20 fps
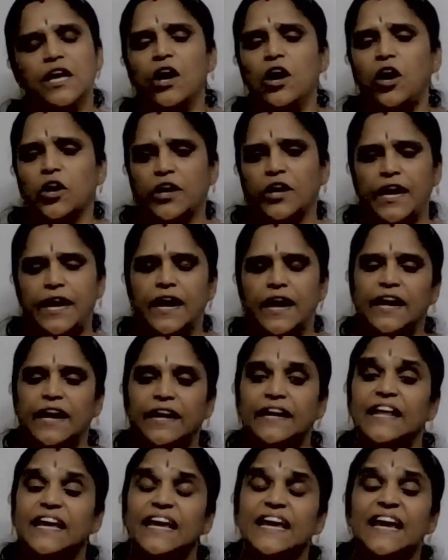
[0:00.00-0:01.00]
Okay,
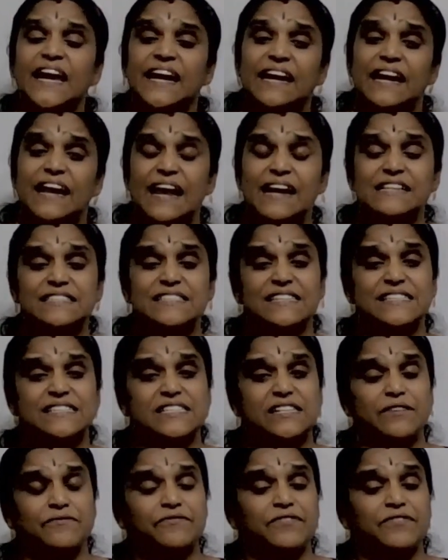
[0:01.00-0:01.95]
D and L system.